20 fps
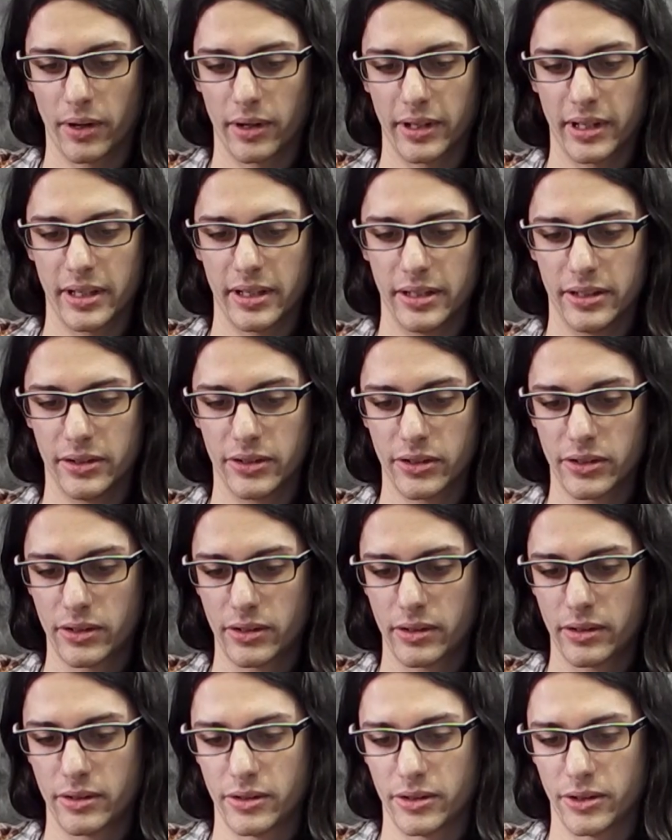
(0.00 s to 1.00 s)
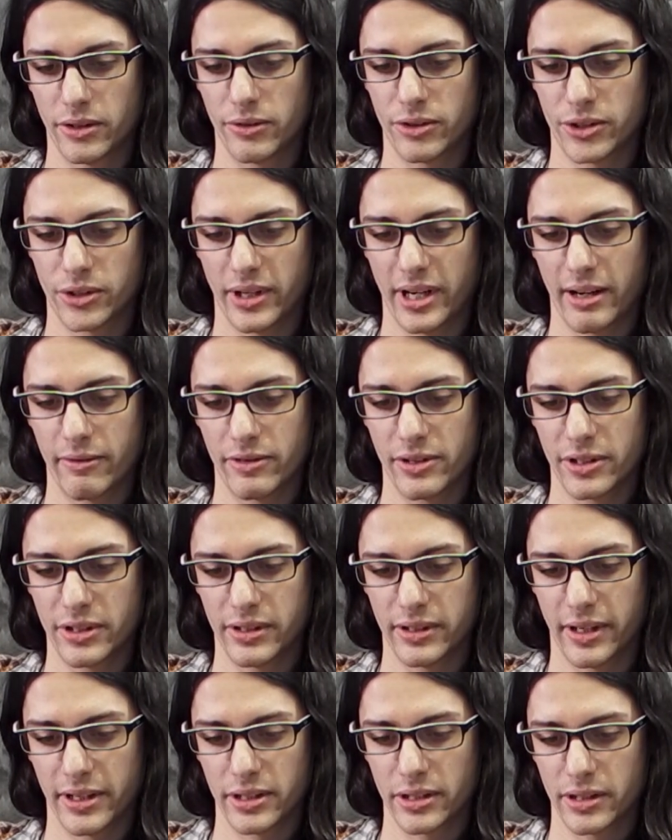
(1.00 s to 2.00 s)
part ends. So you still have
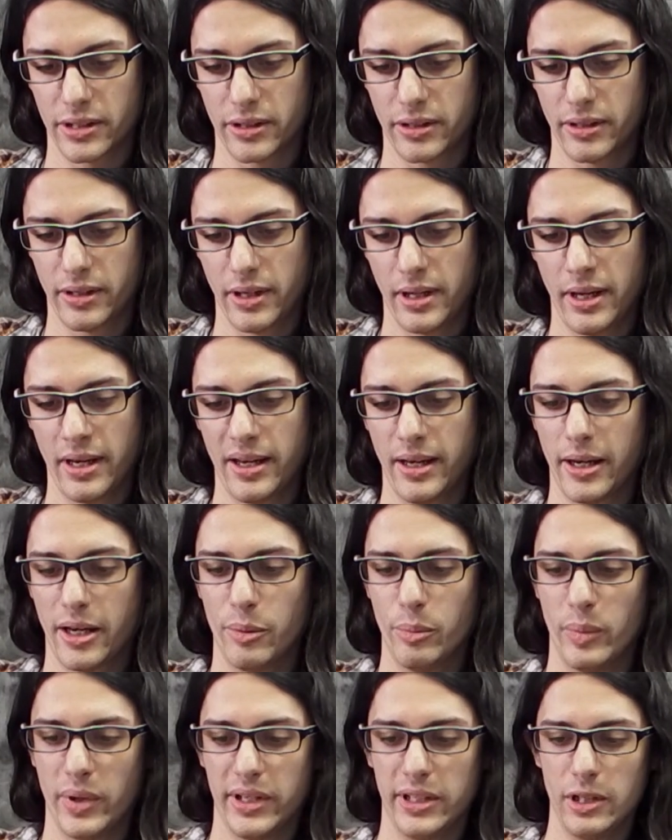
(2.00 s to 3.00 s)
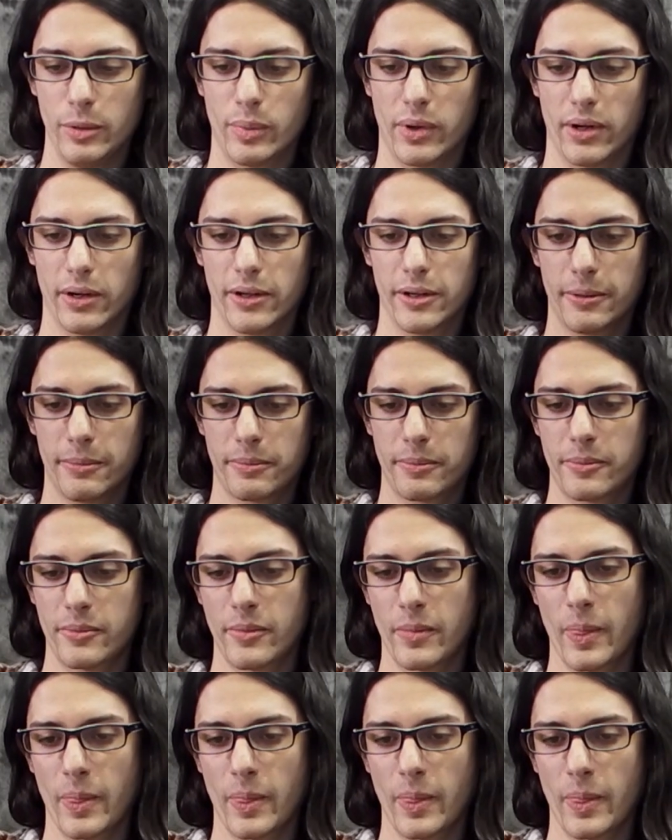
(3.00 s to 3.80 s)
this nice bendy part,